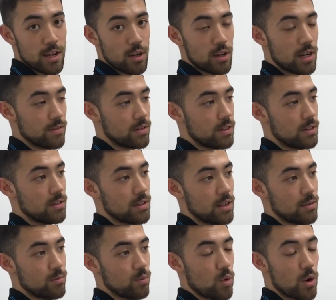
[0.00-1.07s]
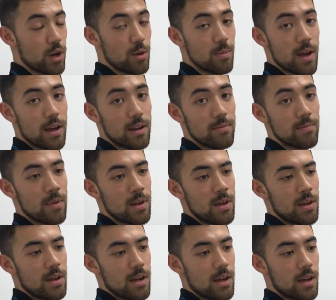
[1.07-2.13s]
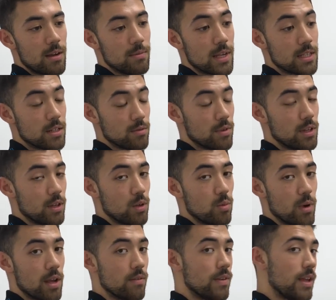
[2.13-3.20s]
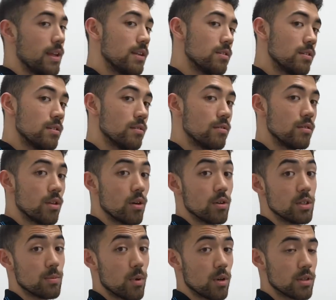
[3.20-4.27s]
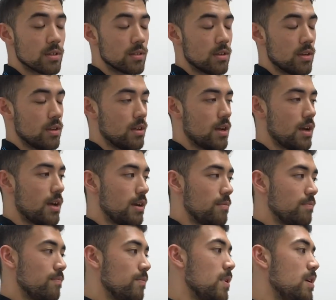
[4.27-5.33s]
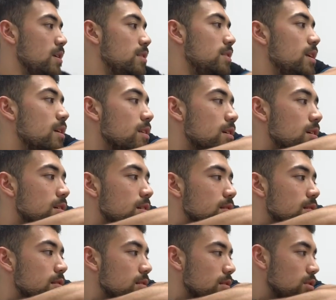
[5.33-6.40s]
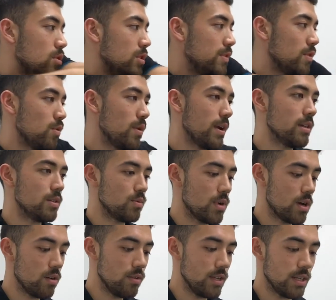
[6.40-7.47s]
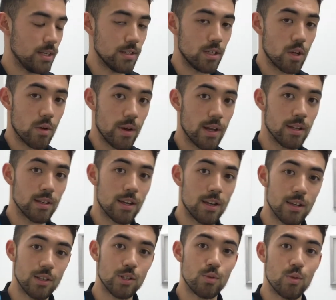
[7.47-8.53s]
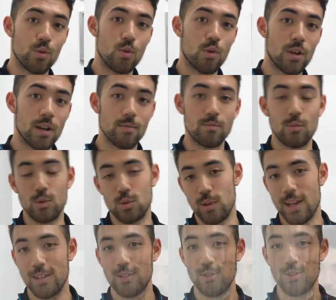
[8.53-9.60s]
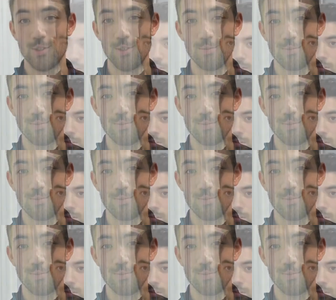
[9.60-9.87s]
You don't have to worry about it. That's a really good way of getting into those spots. The other useful way as well is going to a corner, which we'll head to soon.